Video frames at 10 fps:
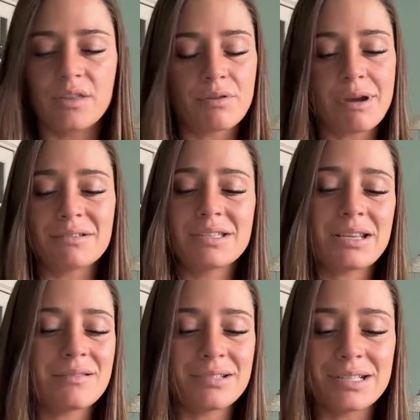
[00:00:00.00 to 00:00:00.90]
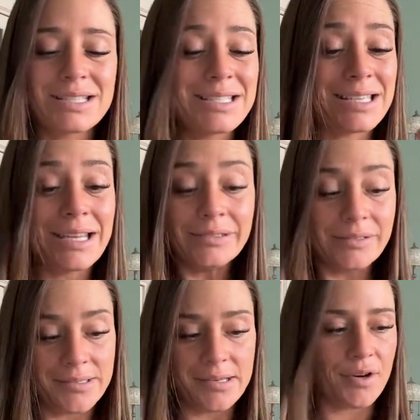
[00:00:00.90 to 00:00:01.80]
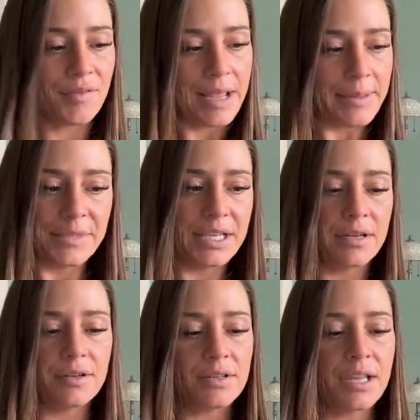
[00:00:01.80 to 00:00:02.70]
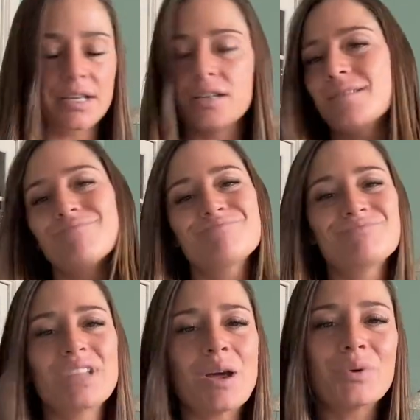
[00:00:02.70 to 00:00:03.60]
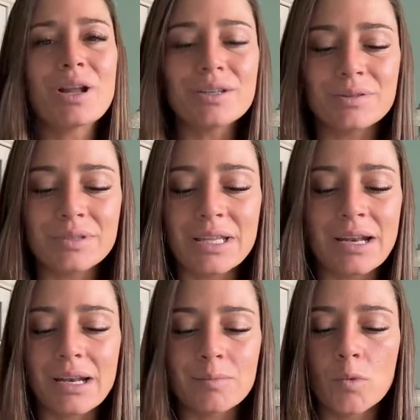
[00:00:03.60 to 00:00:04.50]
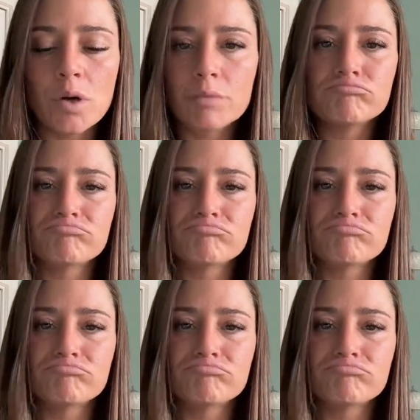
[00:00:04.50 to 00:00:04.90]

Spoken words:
throughout cycles and cycles in your family. You're like, now we're not doing that anymore.